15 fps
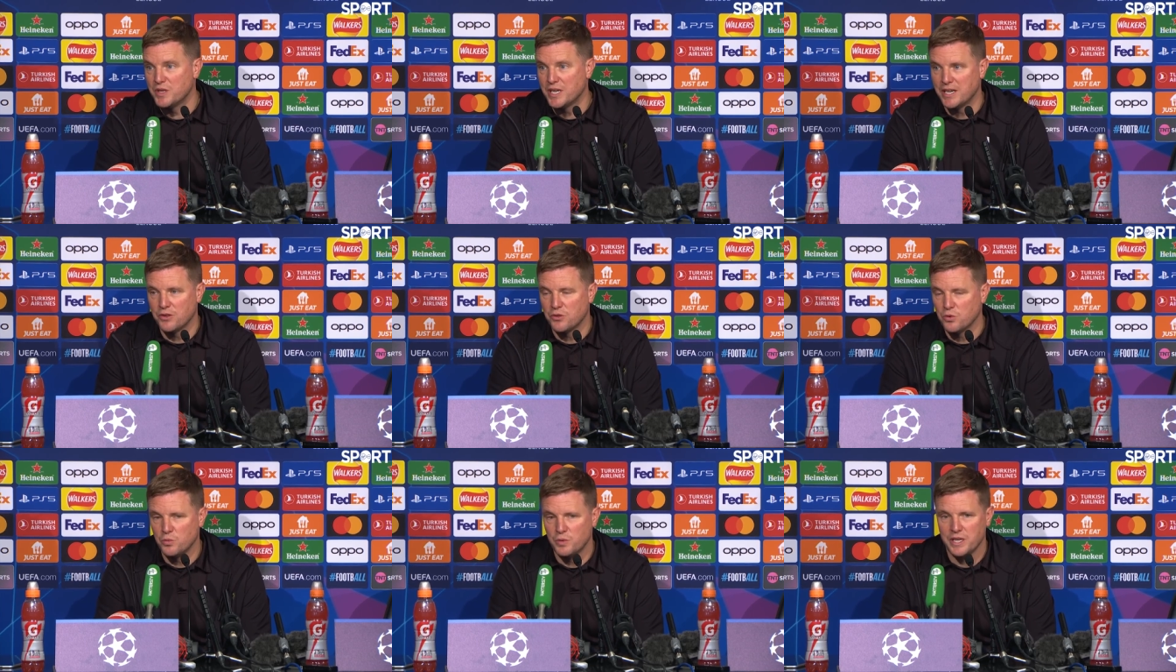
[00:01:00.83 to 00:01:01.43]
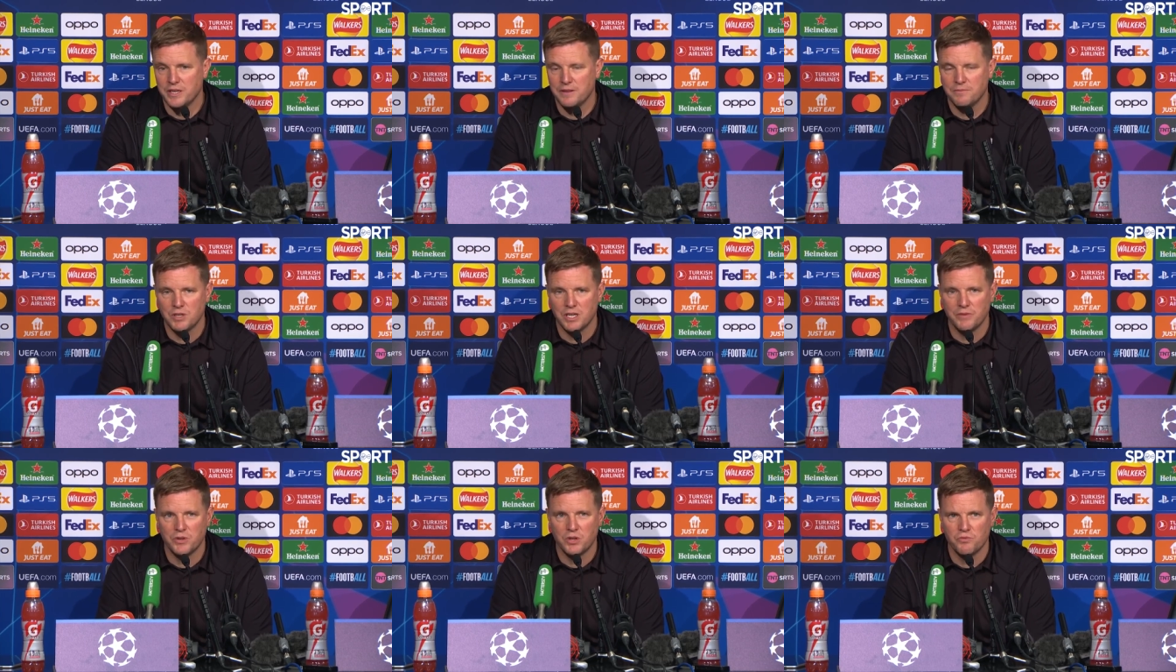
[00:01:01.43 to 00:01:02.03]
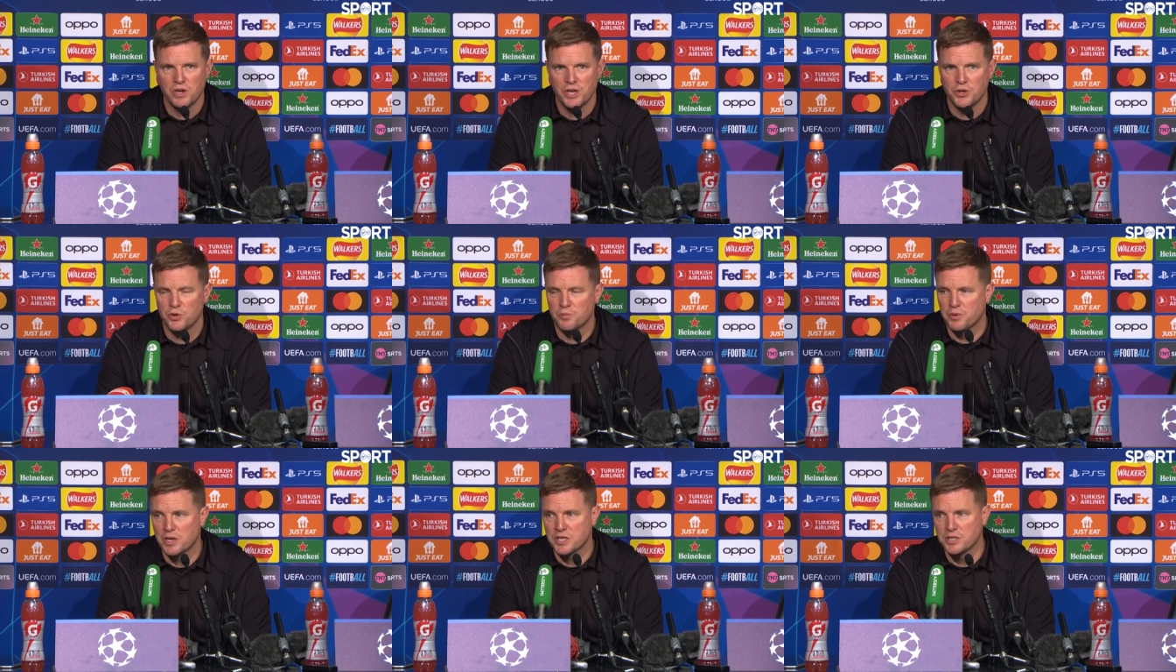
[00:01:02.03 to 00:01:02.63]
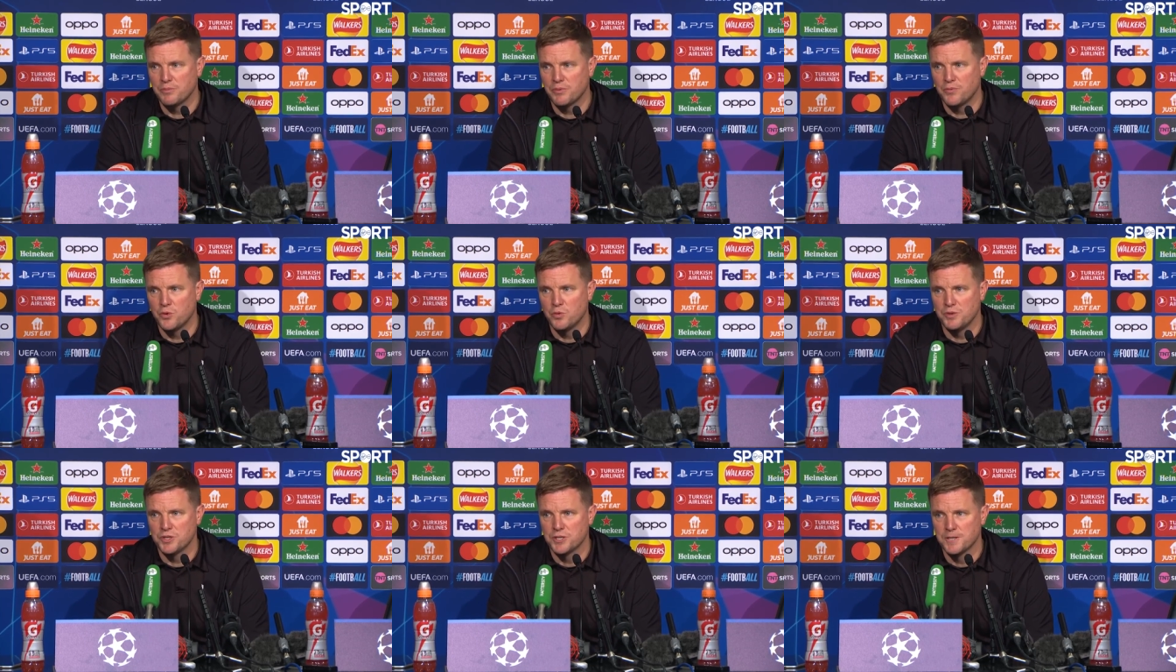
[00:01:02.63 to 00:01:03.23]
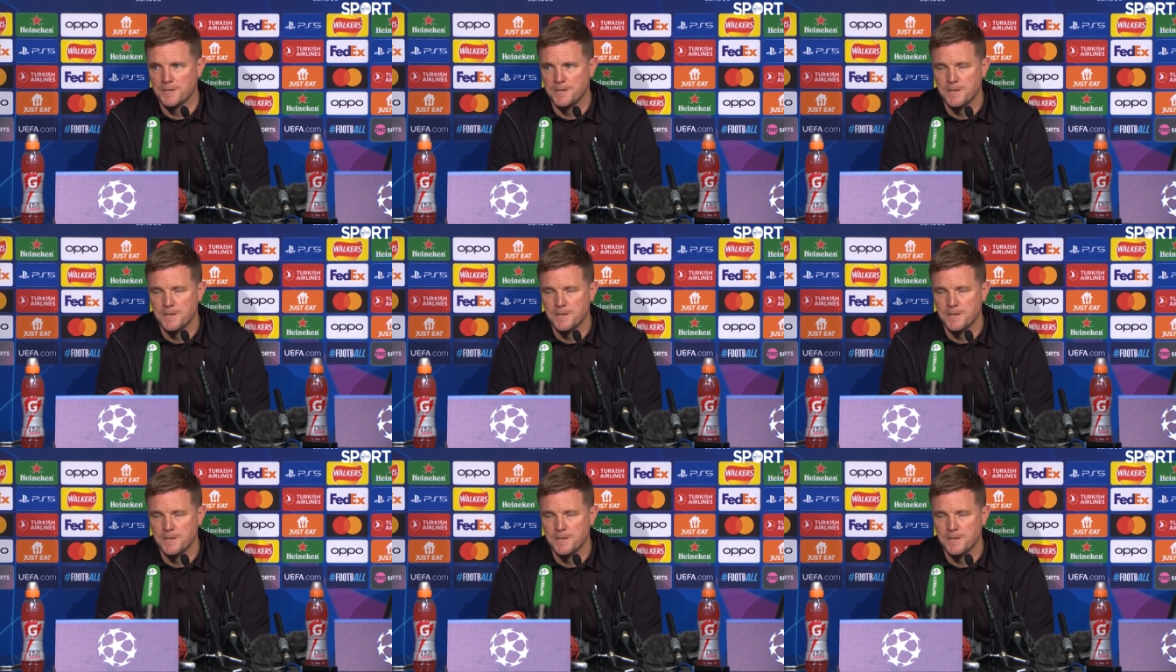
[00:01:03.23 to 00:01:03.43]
that. I thought we delivered a really good pressing performance.